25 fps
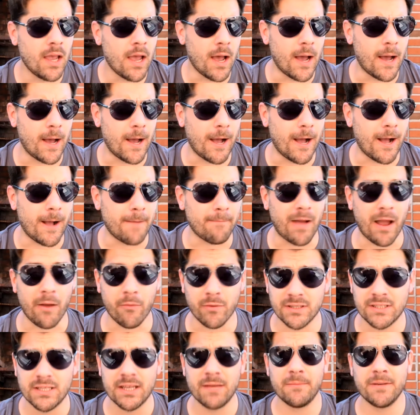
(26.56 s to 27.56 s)
I
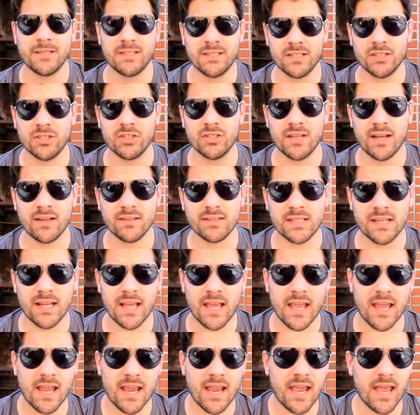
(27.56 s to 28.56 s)
went to get my stitches out
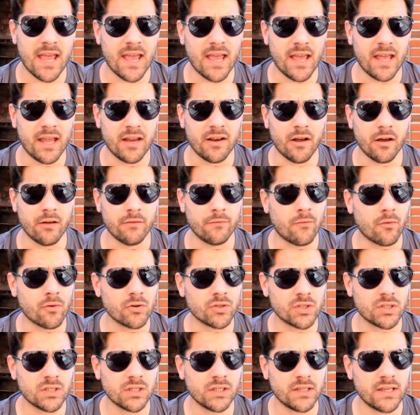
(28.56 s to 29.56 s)
today, and
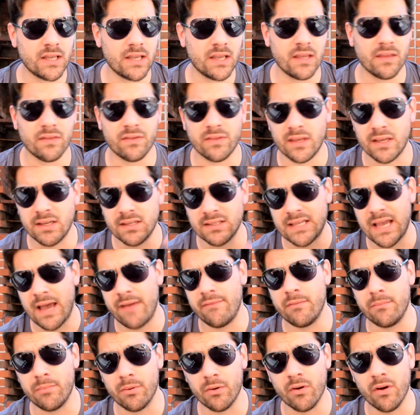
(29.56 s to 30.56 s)
unfortunately, things
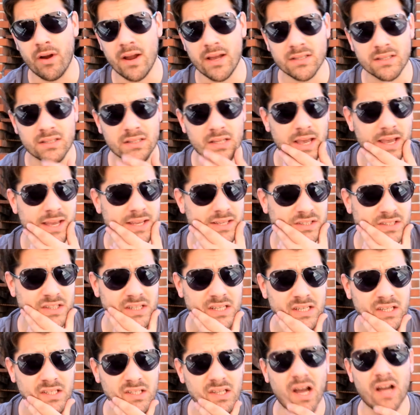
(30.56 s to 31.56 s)
haven't progressed as
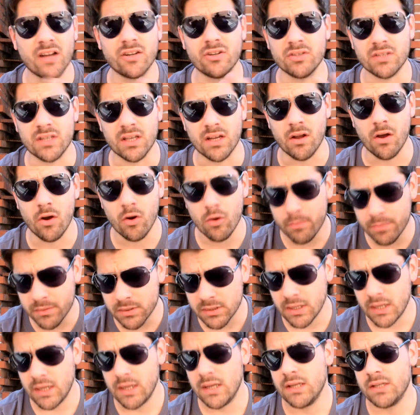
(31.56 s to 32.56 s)
the doctors had
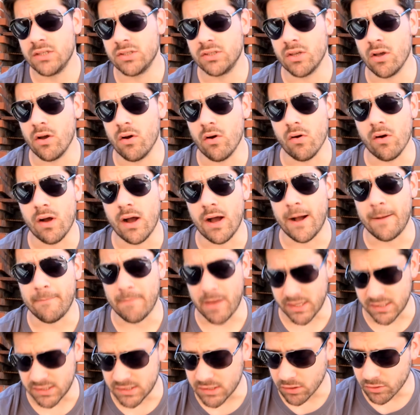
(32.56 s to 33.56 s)
hoped. So,
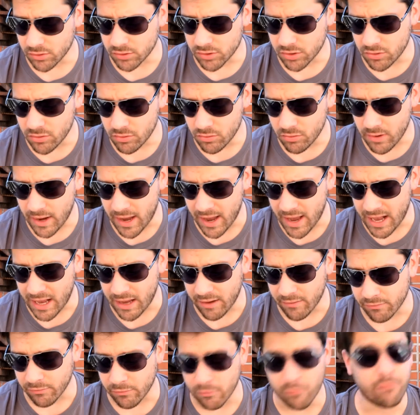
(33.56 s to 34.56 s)
I still do
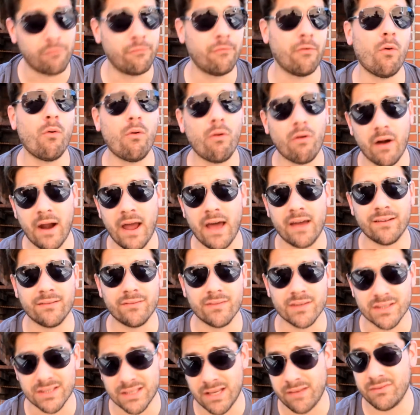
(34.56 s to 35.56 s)
have 4 out of
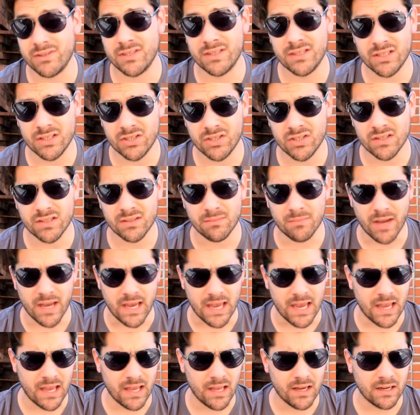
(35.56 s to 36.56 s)
the 7 stitches in my
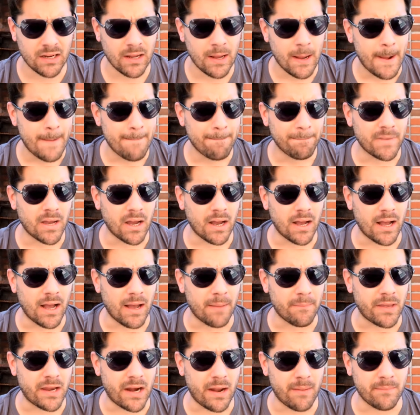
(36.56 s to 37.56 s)
hand,
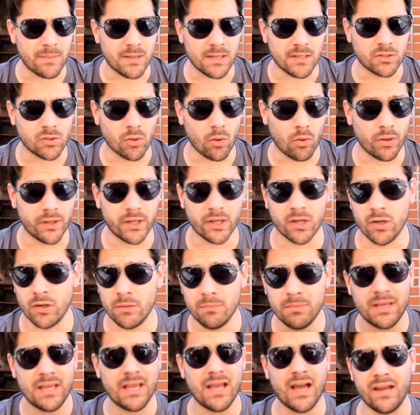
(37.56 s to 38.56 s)
and I'm being told it
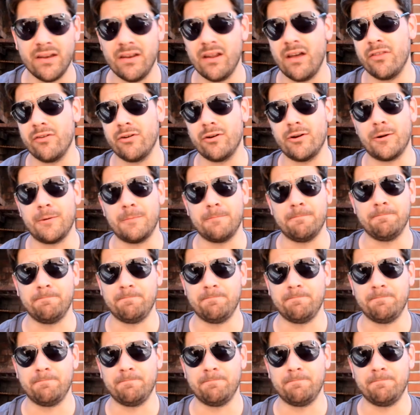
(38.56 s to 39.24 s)
could be another